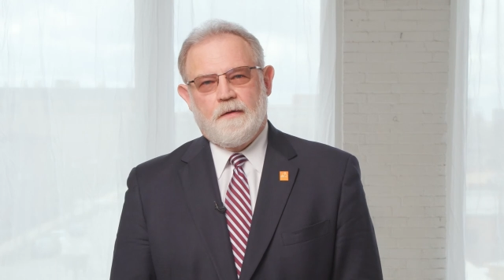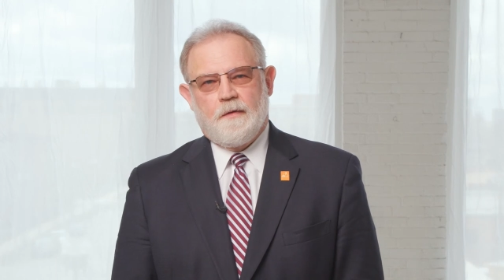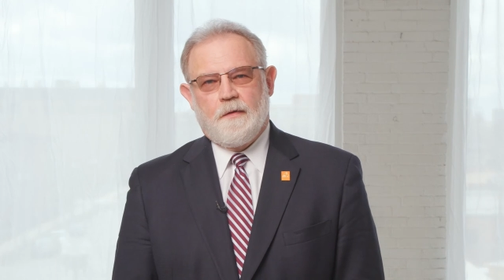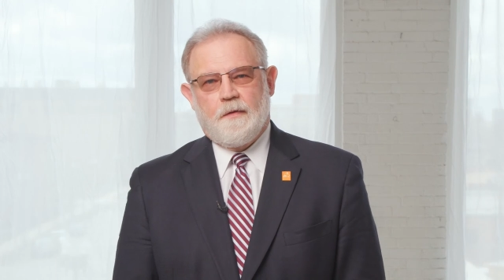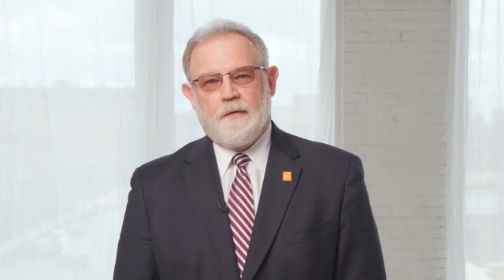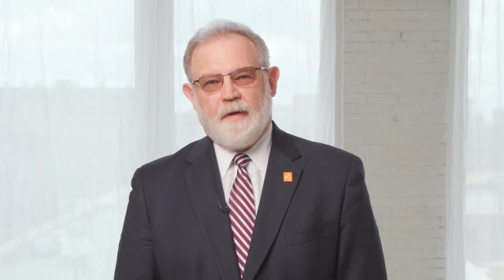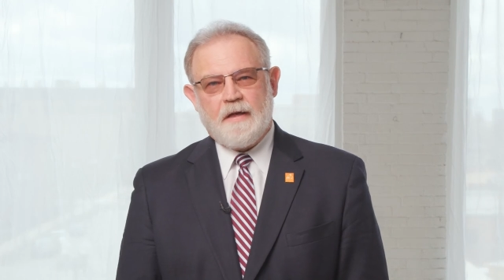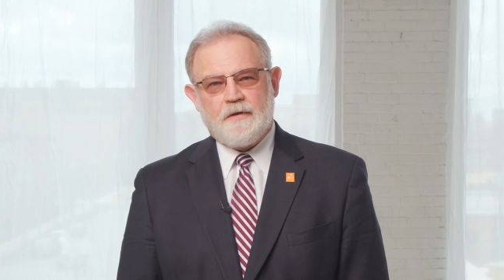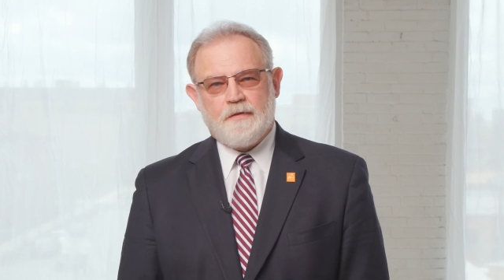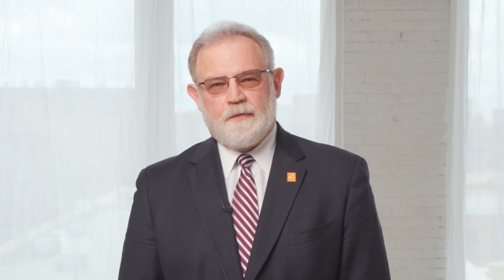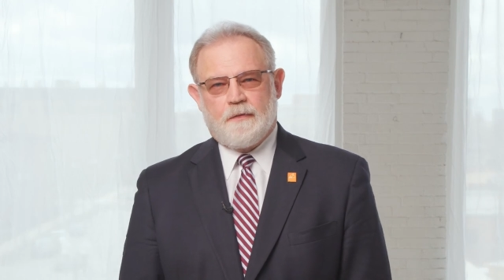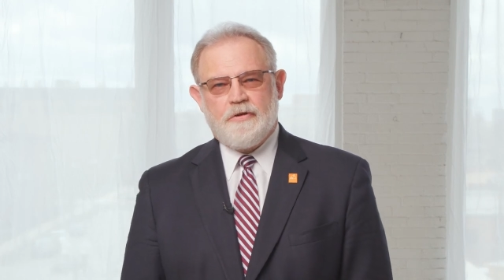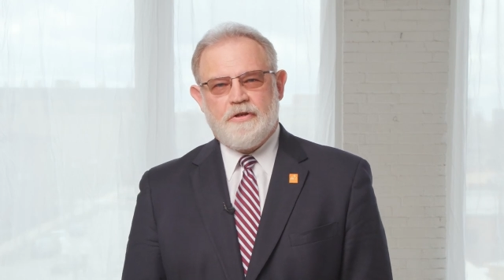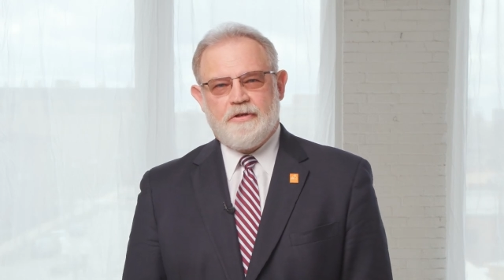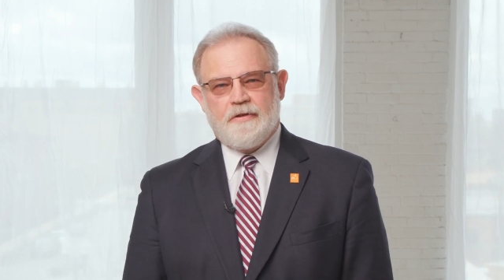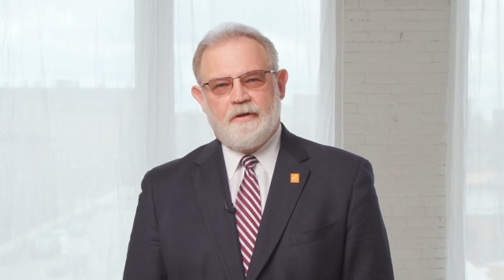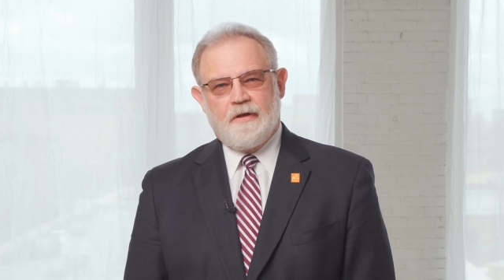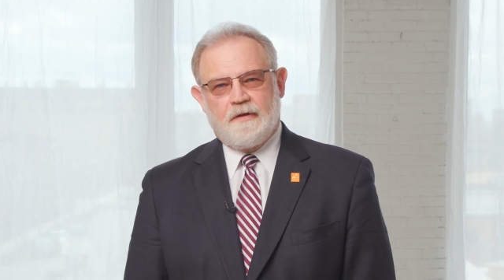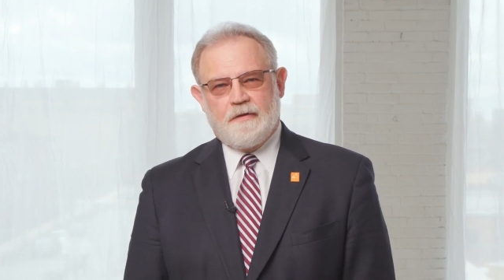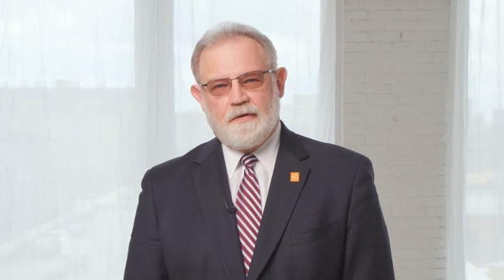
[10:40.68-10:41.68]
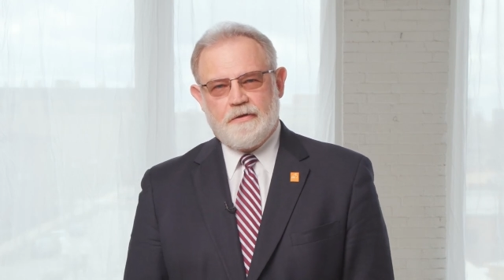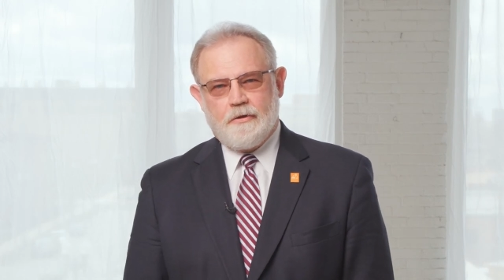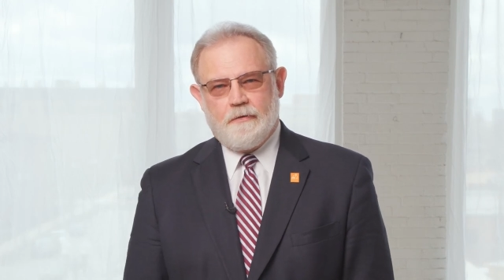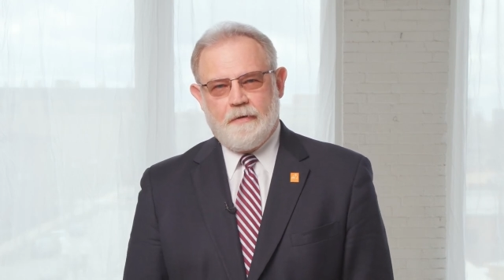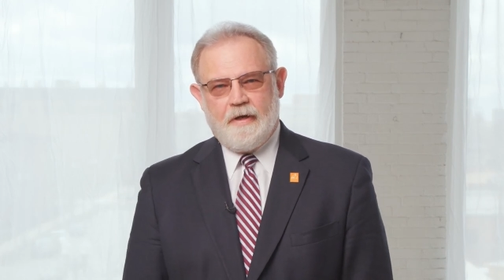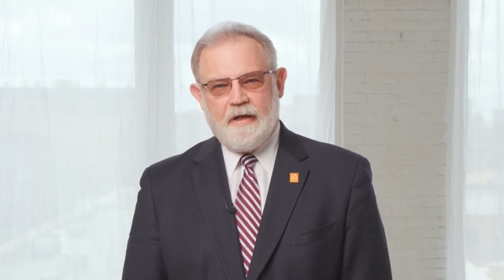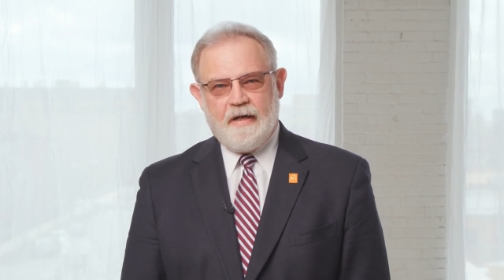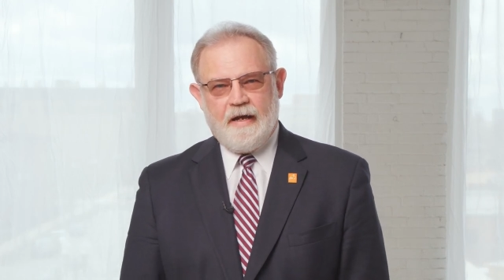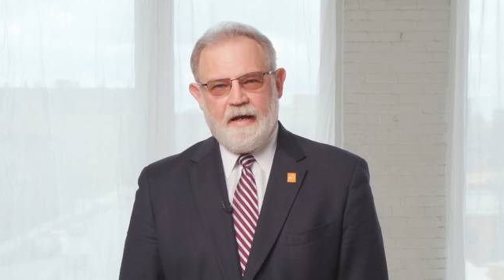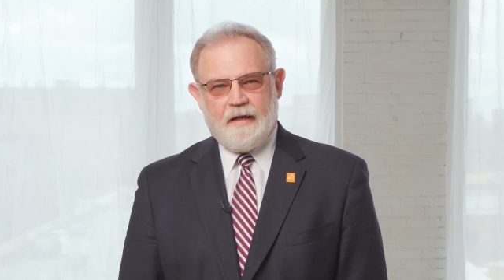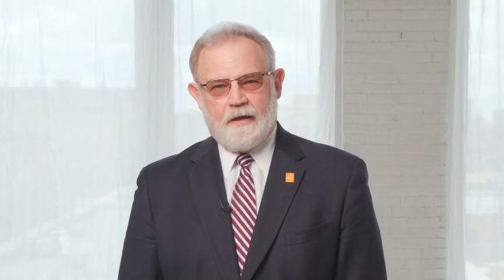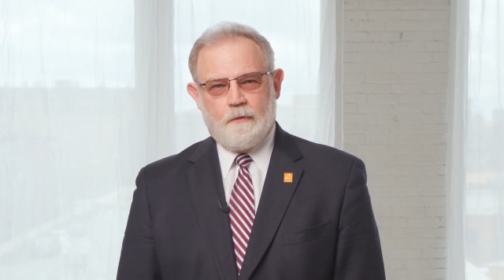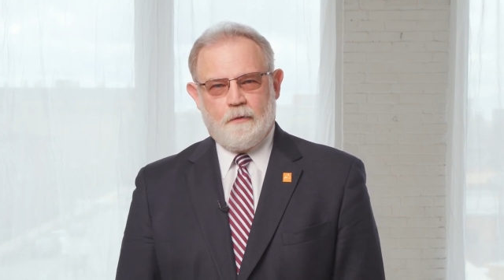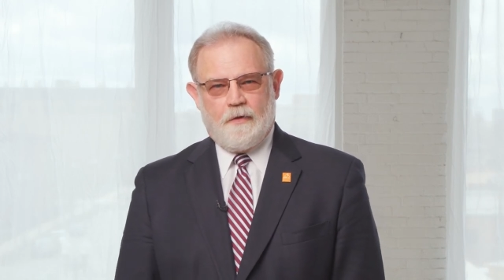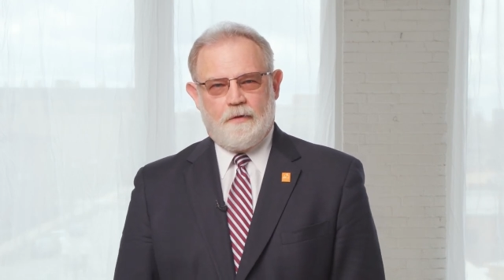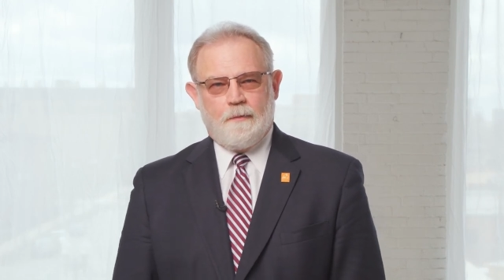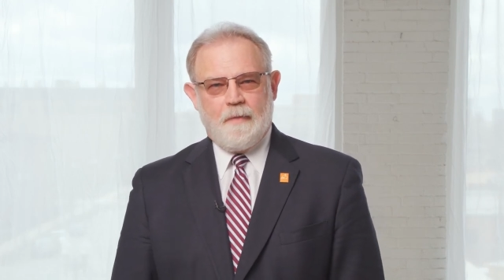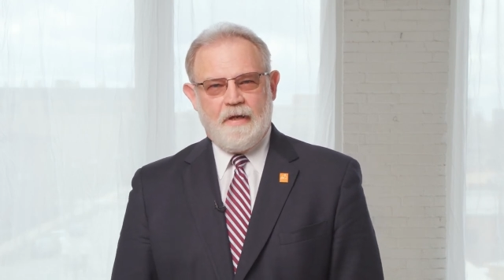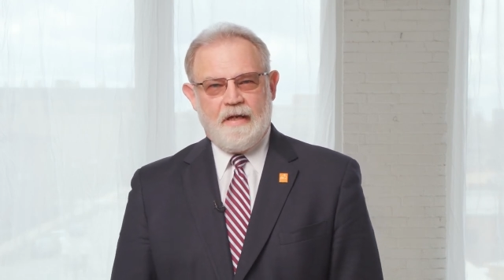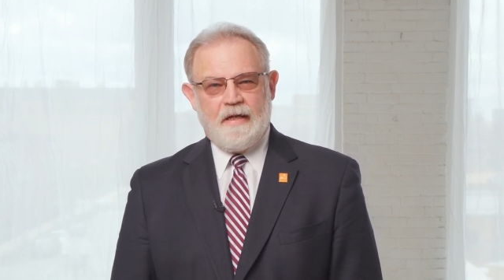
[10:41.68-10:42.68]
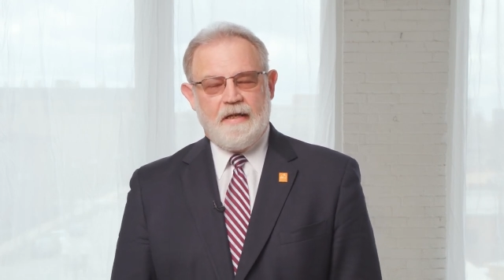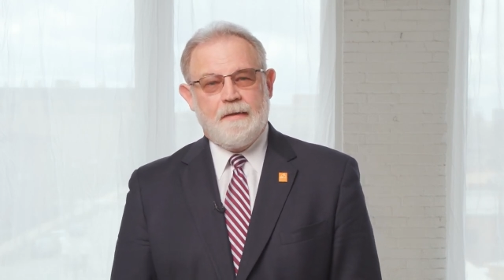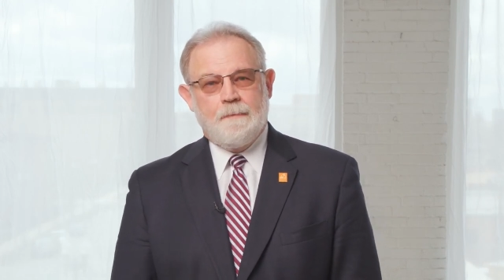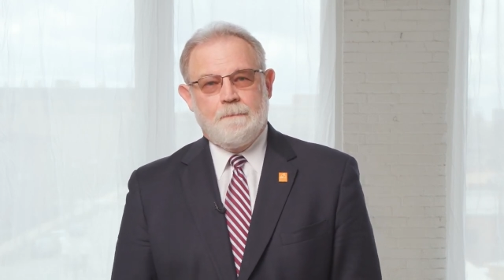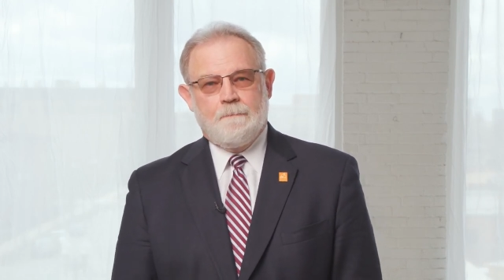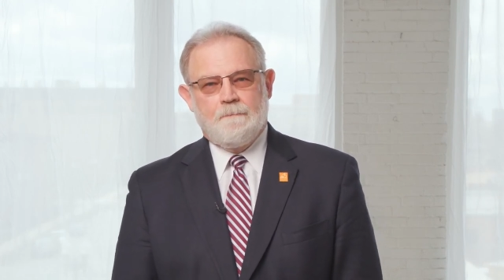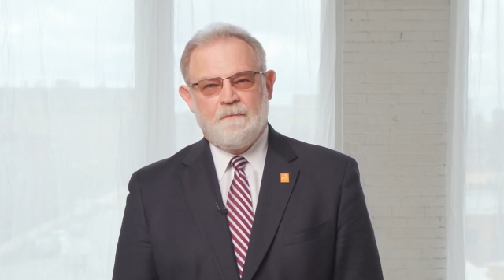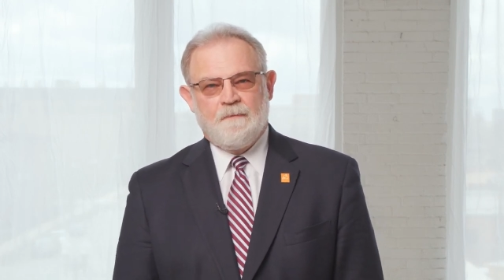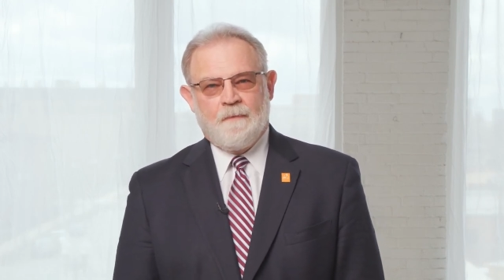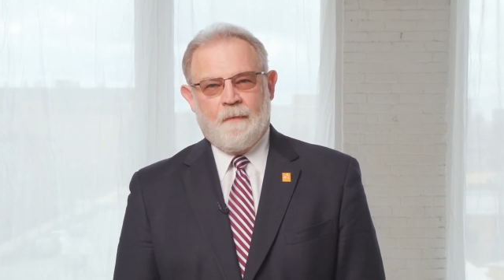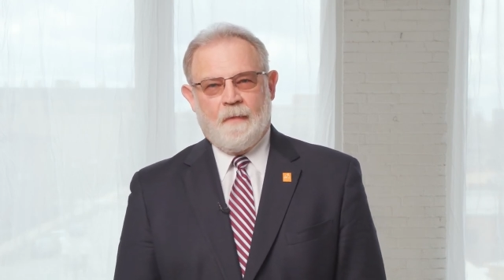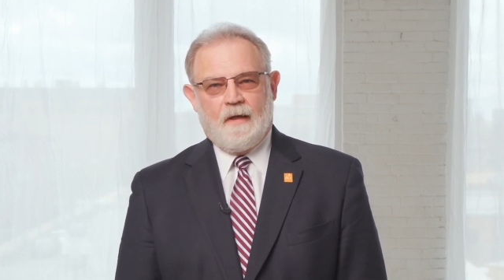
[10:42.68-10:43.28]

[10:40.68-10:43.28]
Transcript: Thanks for sharing this great honor with me